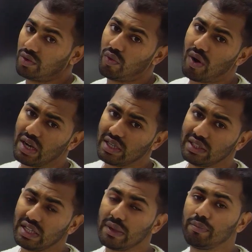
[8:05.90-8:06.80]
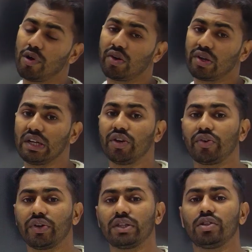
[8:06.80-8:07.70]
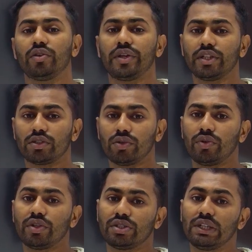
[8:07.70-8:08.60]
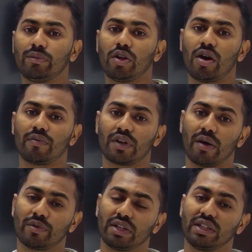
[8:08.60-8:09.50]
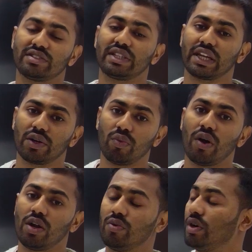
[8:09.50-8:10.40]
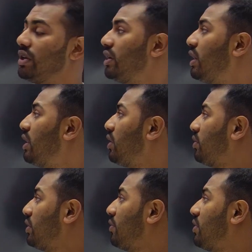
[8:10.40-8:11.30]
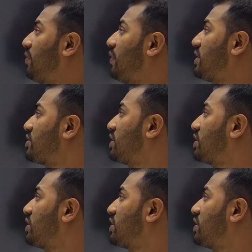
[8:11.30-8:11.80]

What are the important literary theories which developed after the Second World War? Now, the first